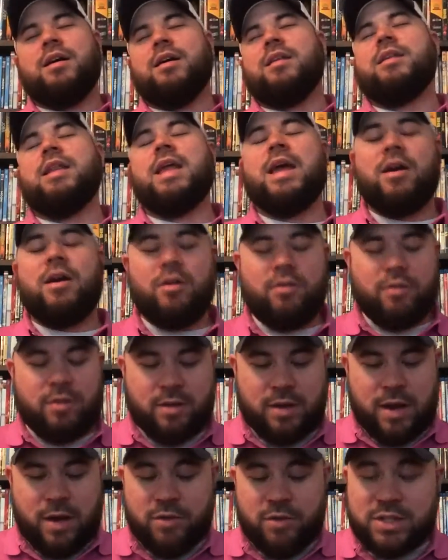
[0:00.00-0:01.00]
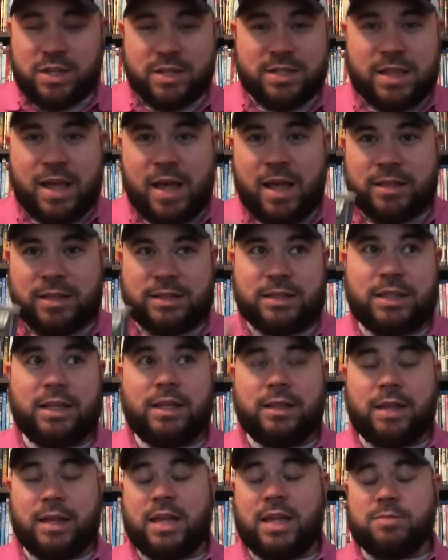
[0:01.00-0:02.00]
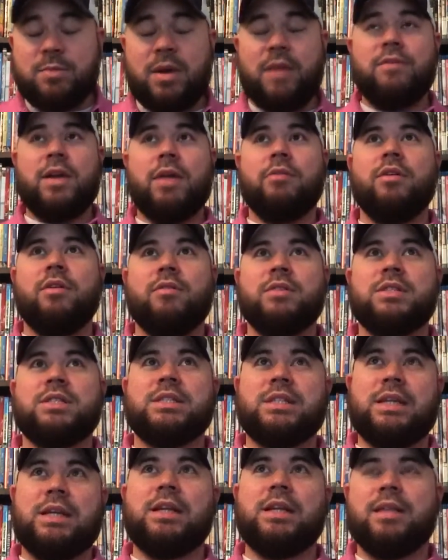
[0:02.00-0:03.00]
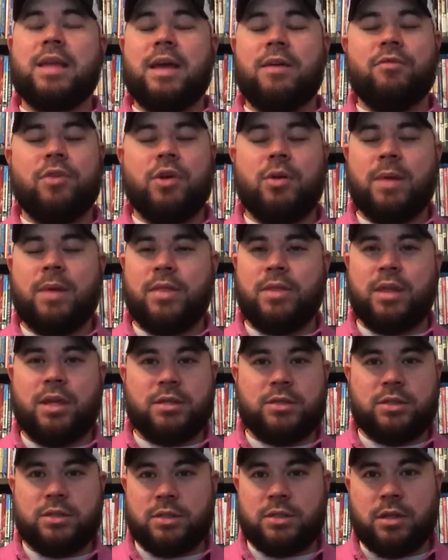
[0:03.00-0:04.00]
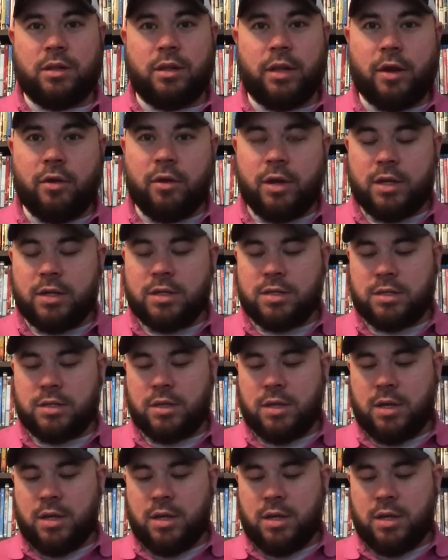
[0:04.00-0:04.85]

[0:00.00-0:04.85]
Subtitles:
Now, ever since that scene, like, that's my favorite scene in that film. I think it's just hilarious.